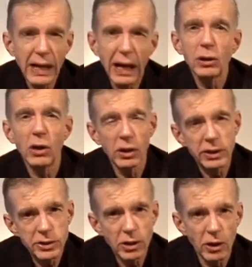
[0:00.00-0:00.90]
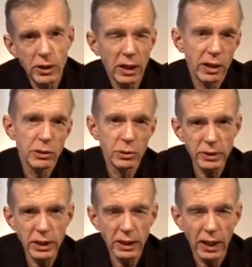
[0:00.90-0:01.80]
how long a story are you
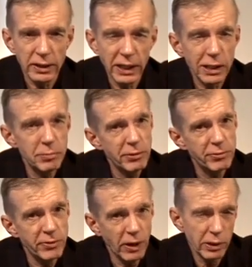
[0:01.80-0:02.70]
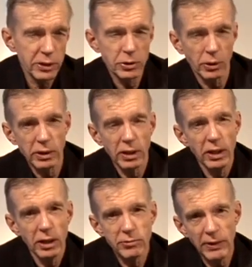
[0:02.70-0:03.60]
looking at. They can be very short.
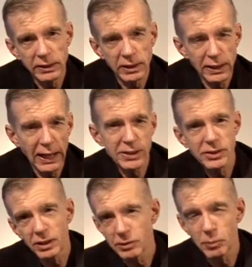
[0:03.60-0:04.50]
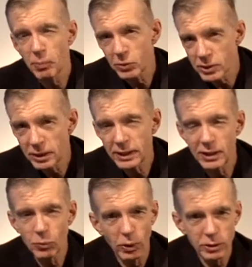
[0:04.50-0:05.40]
In fact, the classic, supposedly
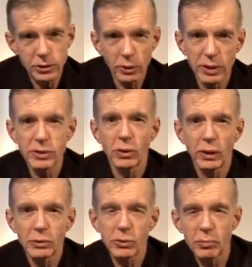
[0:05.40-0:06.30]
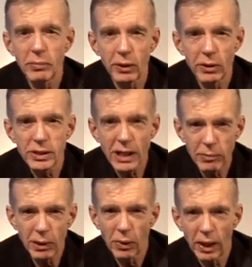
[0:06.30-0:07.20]
the world's shortest story, was written by Ernest
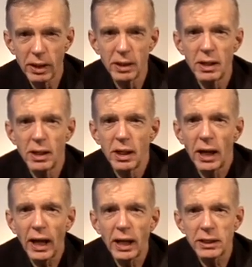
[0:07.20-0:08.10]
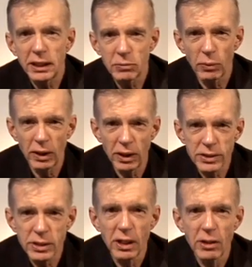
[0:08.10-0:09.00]
Hemingway, and it
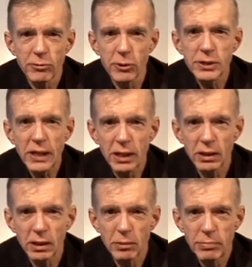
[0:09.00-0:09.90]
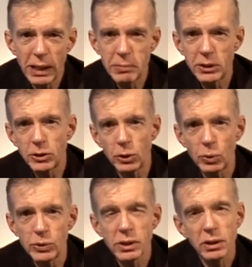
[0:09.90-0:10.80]
was For Sale Baby
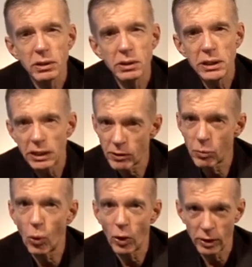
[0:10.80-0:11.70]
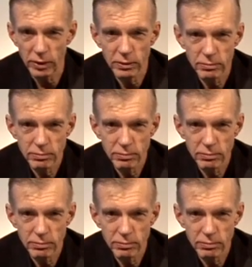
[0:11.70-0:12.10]
Shoes Never Worn.